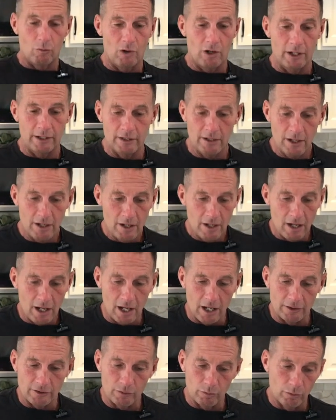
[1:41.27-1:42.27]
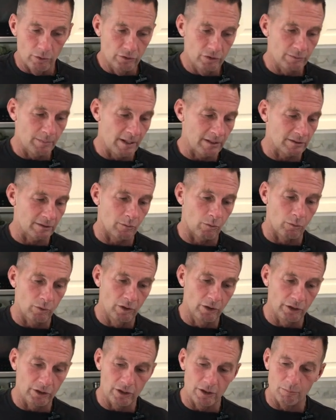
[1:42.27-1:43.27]
one, uh, Roost makes some
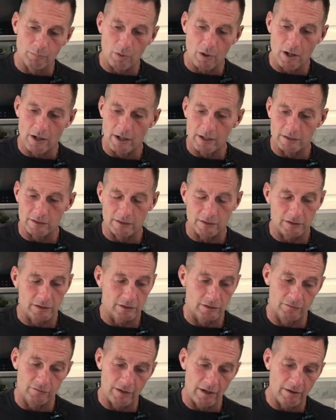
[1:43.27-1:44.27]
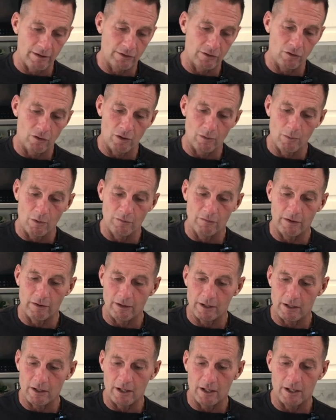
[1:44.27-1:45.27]
really good products. This is very durable,
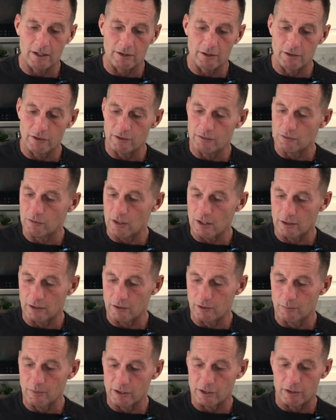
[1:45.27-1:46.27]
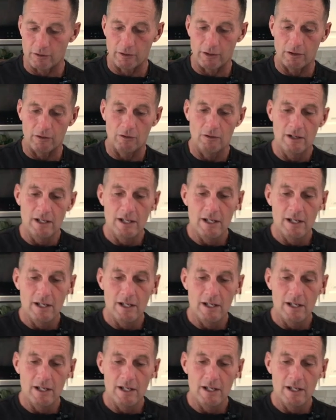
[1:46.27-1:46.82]
very uh, good, uh, good material.